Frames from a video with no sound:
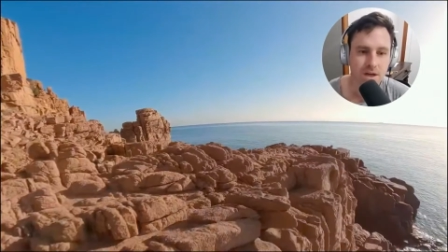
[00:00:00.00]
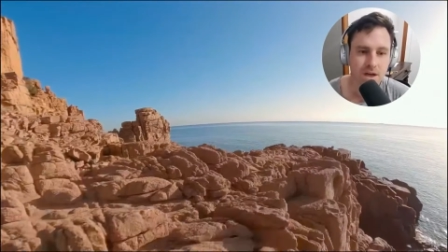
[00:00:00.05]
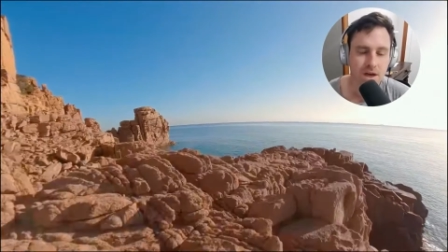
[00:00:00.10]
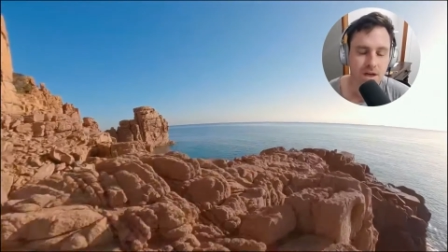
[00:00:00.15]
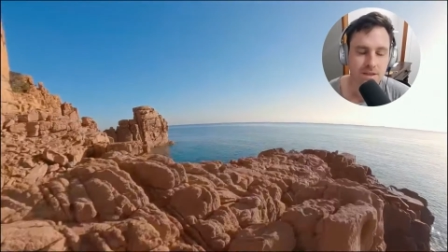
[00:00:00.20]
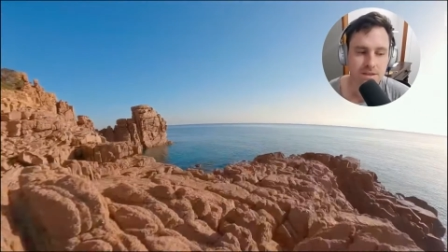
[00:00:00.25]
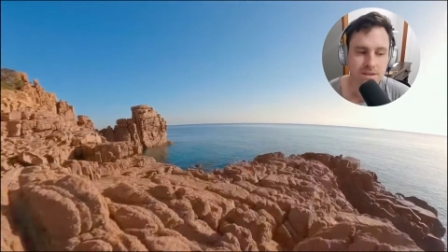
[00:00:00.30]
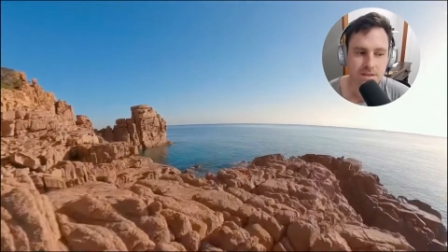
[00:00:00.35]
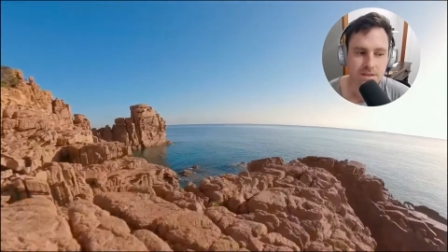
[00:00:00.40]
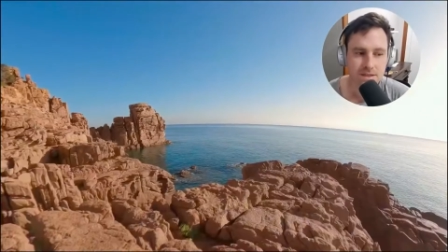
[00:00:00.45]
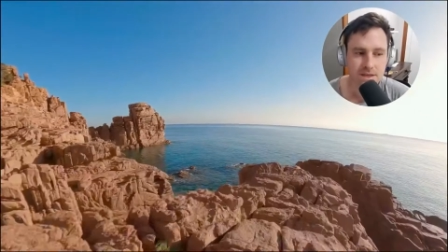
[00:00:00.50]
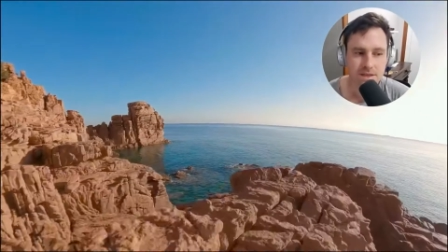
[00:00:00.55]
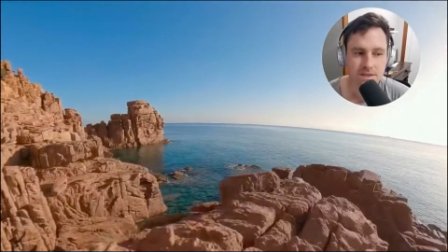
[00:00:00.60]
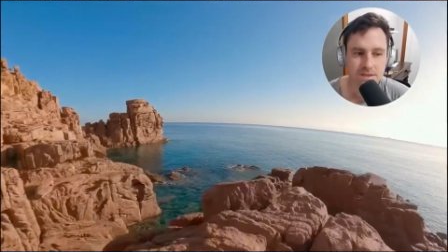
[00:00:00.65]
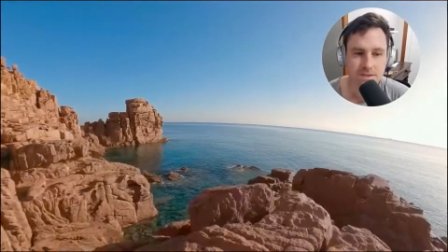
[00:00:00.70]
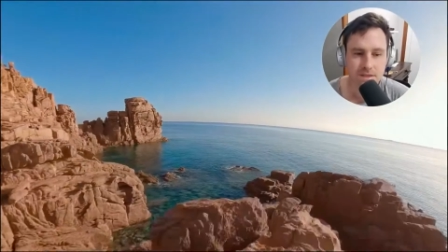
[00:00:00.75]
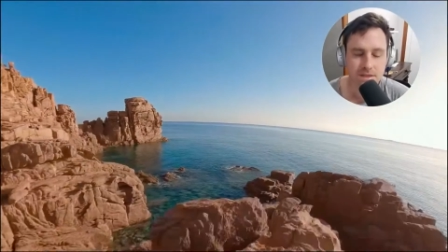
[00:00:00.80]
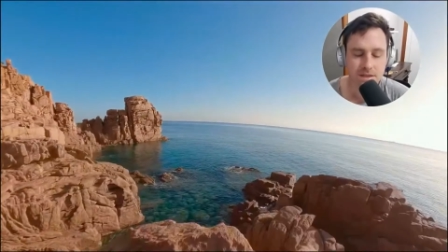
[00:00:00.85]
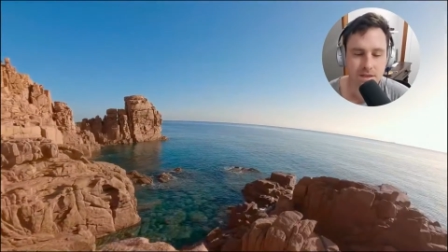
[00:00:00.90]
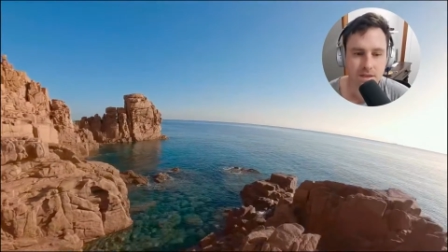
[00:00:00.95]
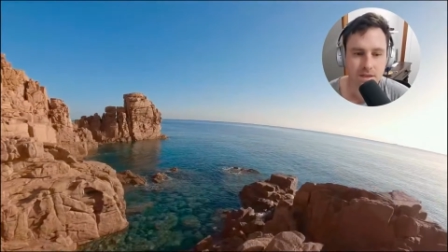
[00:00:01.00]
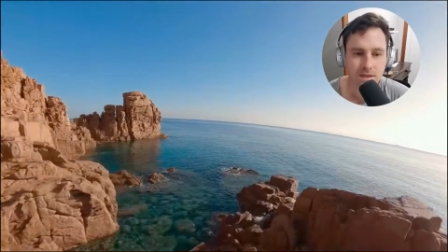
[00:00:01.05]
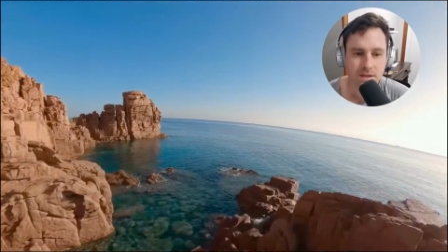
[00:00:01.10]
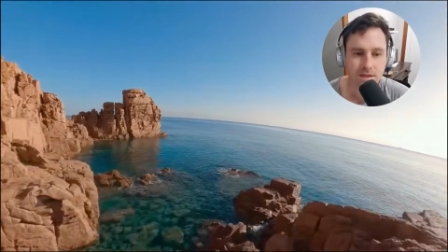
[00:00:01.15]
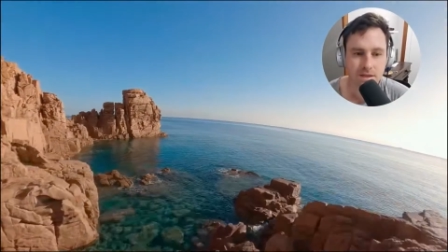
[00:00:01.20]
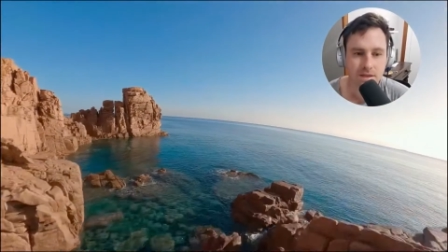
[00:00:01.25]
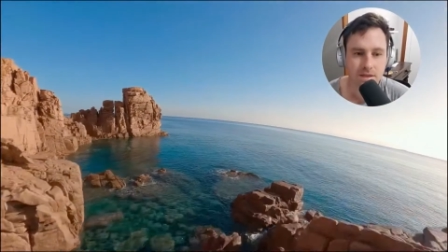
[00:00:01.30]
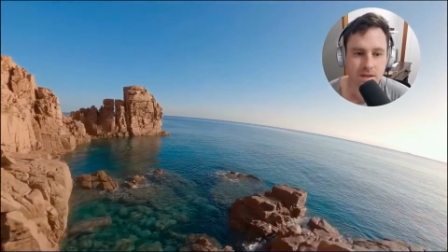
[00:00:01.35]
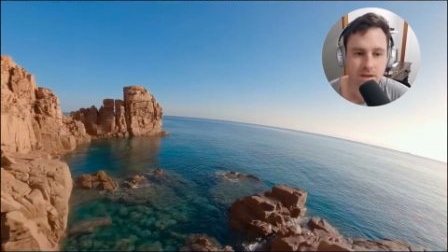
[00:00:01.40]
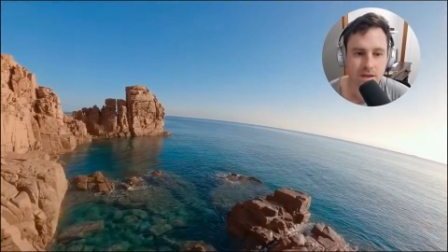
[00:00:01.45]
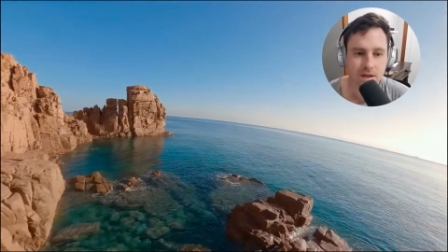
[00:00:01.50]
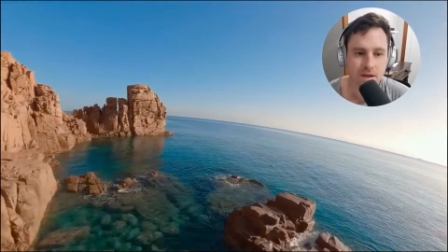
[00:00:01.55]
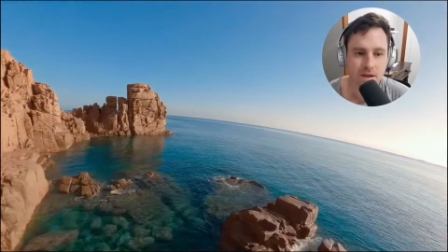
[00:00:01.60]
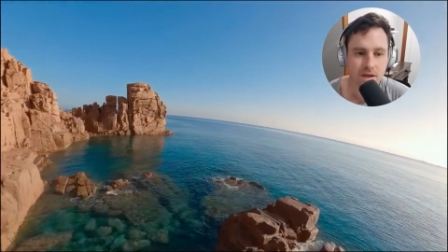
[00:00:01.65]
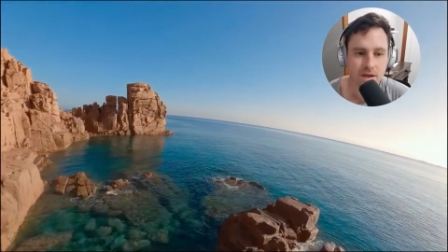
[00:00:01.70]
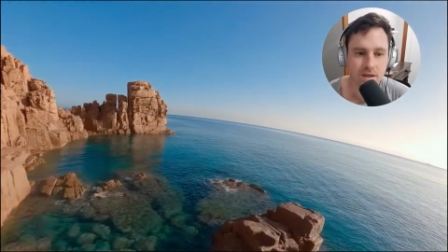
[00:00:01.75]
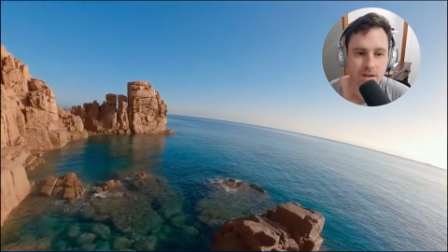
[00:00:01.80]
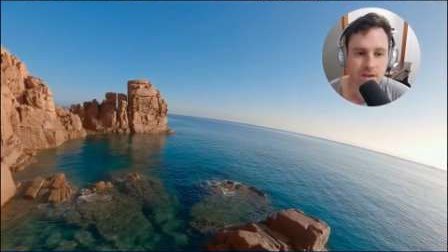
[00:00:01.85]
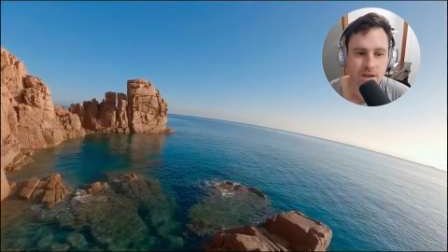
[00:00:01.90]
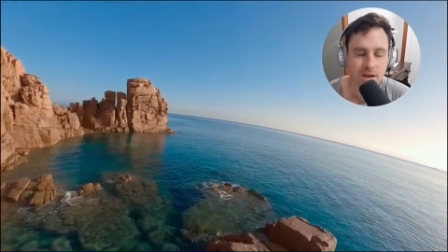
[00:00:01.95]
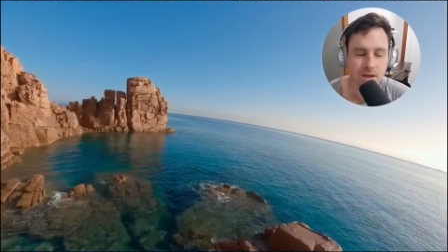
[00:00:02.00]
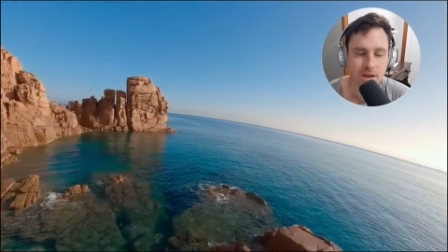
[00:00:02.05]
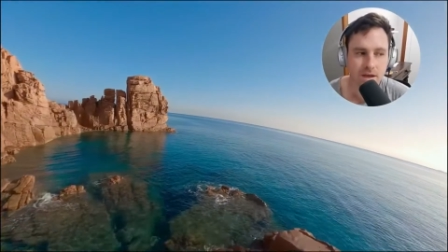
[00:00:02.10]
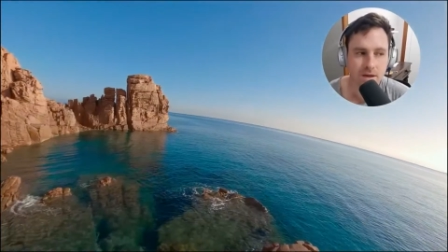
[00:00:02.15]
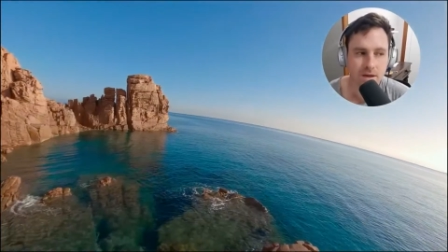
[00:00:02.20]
I did test it in an